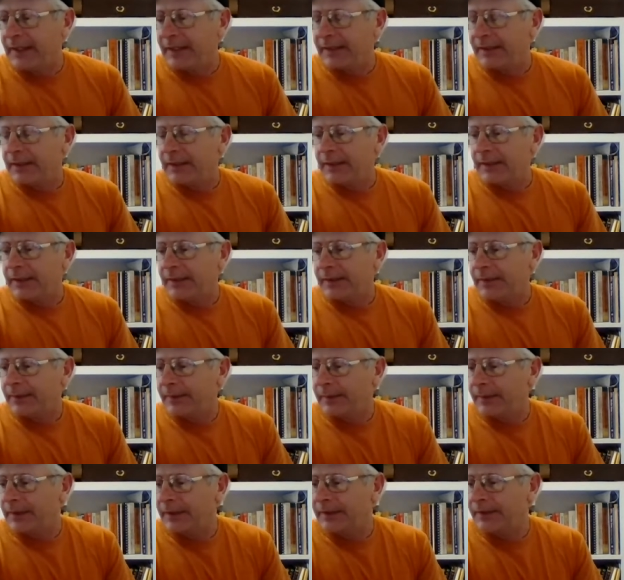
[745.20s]
then uh,
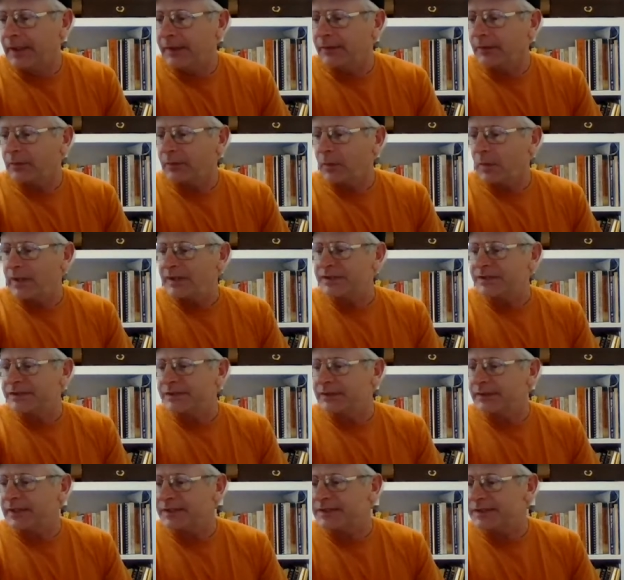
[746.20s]
another
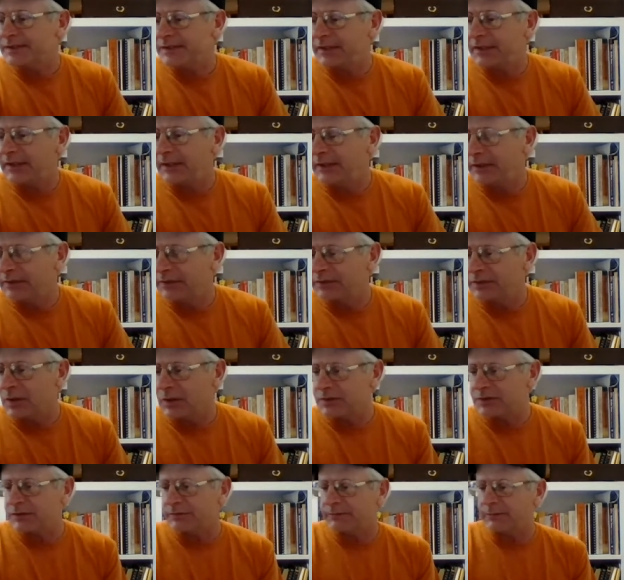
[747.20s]
question. Let's see.
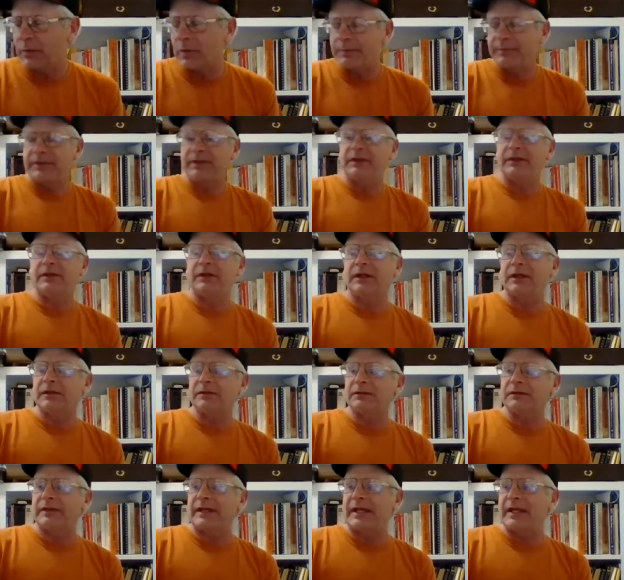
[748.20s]
Joseph wrote me the
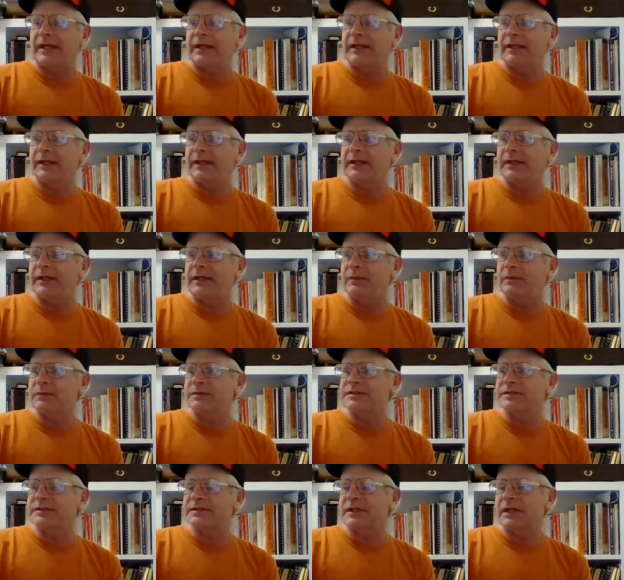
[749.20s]
other day, and he
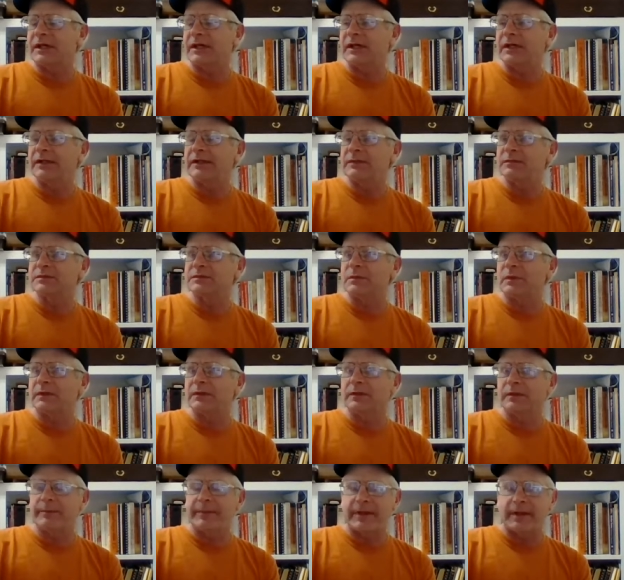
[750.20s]
was uh, he was
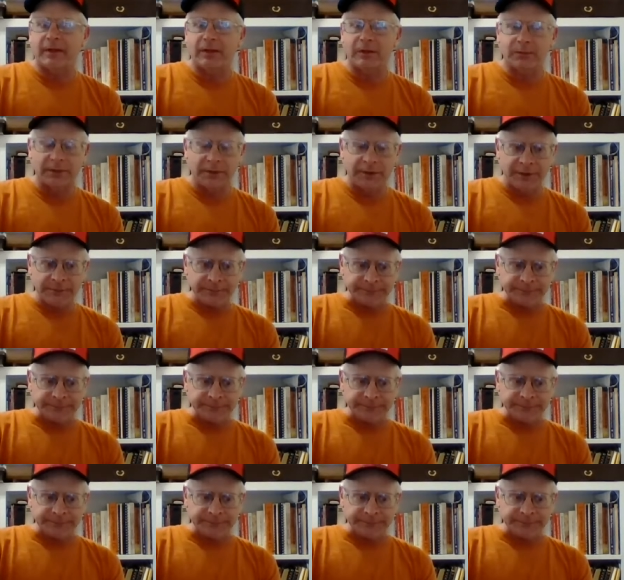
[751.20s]
wondering about